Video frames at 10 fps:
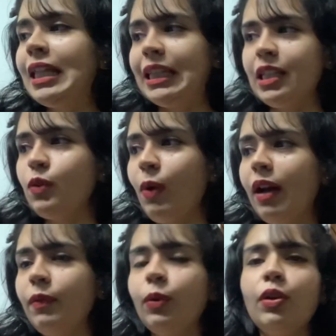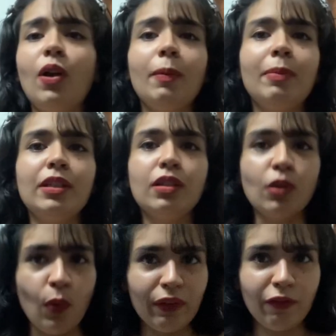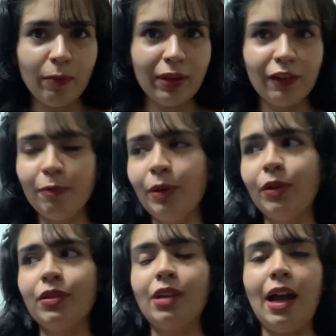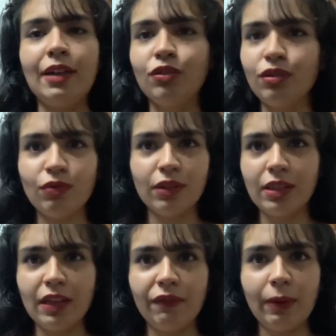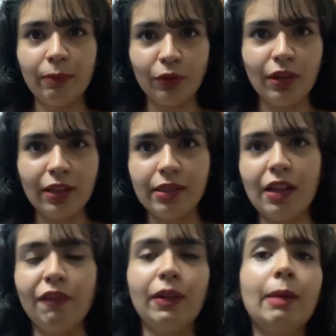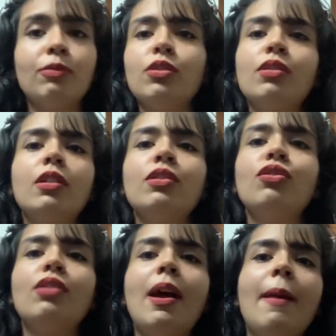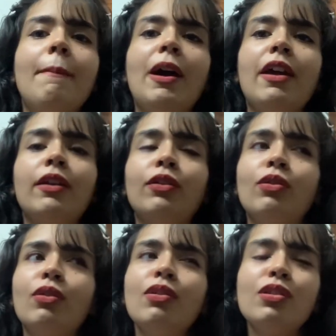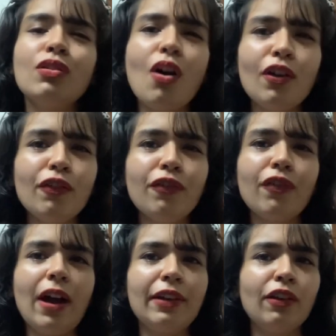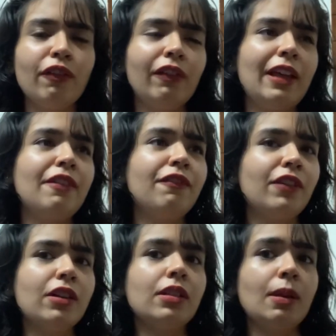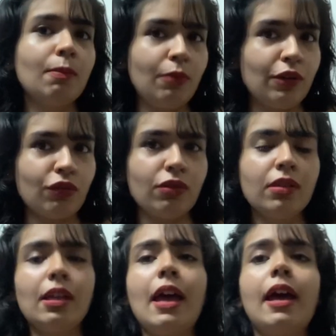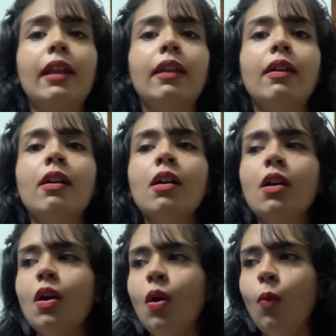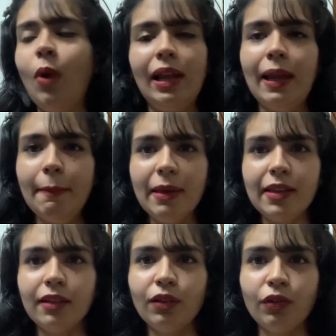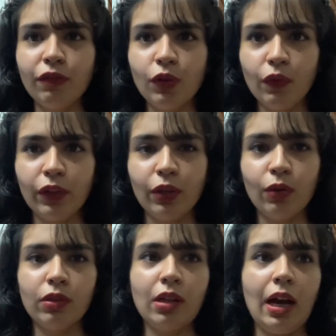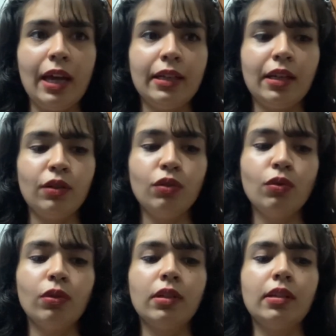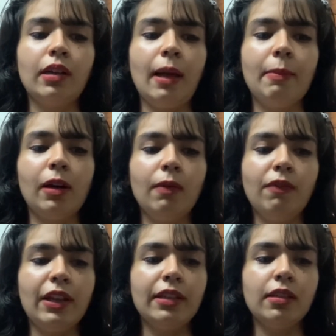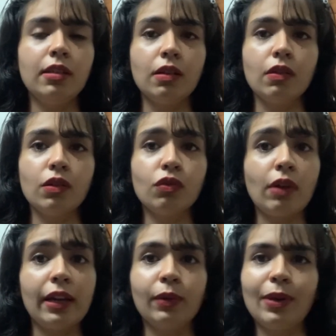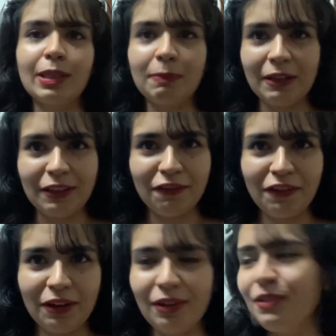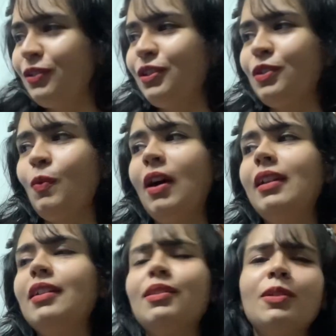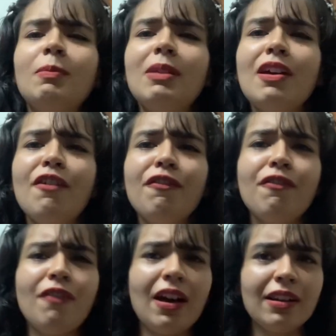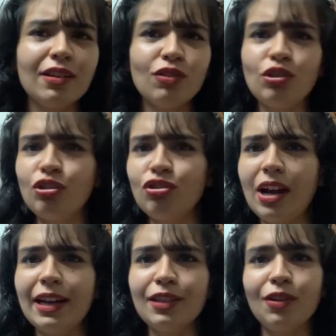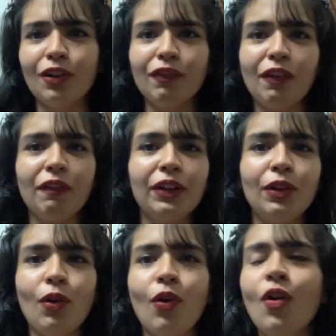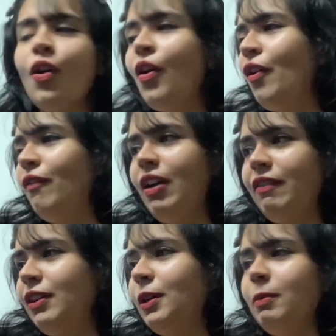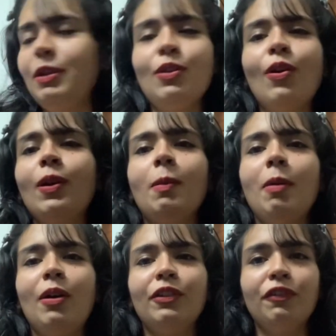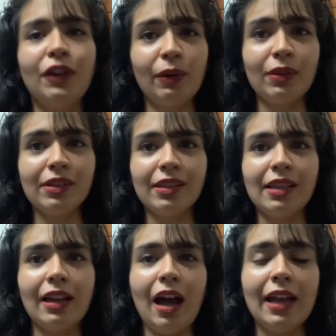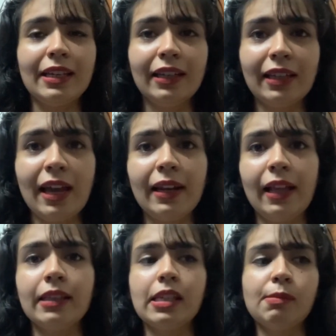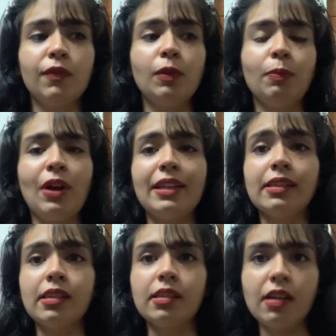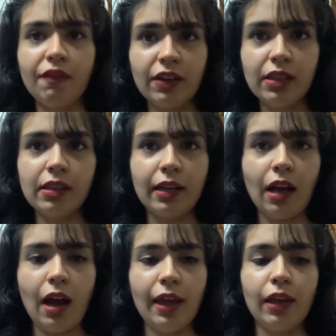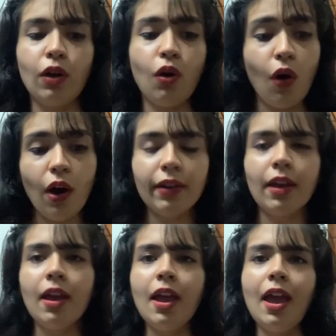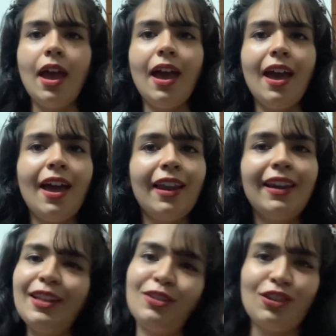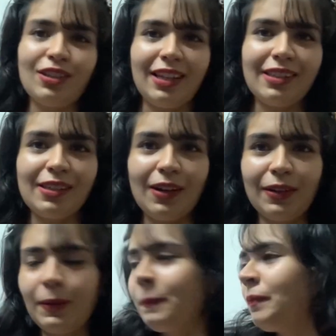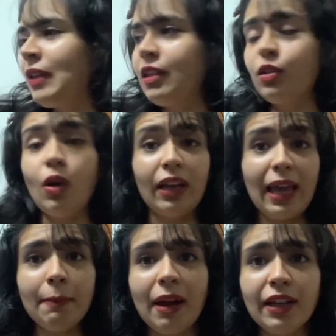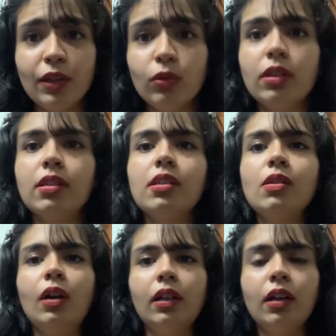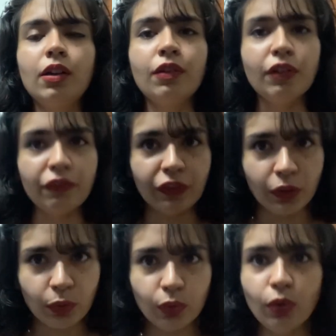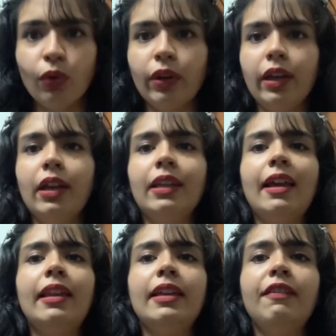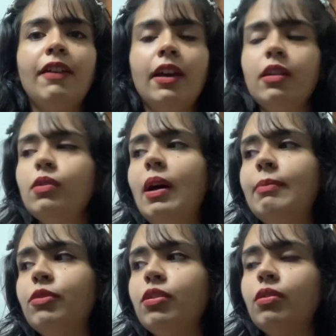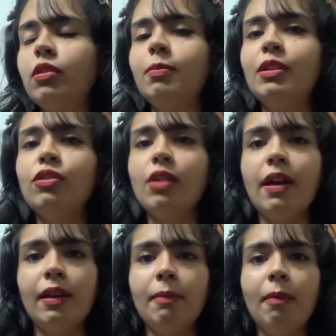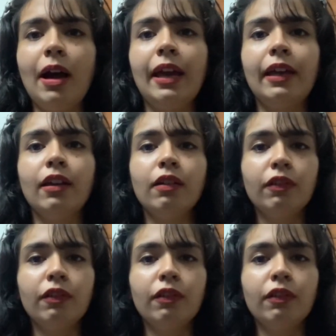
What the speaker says: This one would not be so informative because I just received them today itself, and I'm just gonna share my sort of kind of like first impressions. And while I'm making the review videos, I tend to notice that I become very serious trying to explain the fragrance. So this one is going to be a fun chit-chatty sort of video where we're going to be talking about the fragrances that I did get and some of the price discoveries that I got. And let's just get started. So again, mind you, this is not a review, okay, in any way. So I'm just going to be sharing my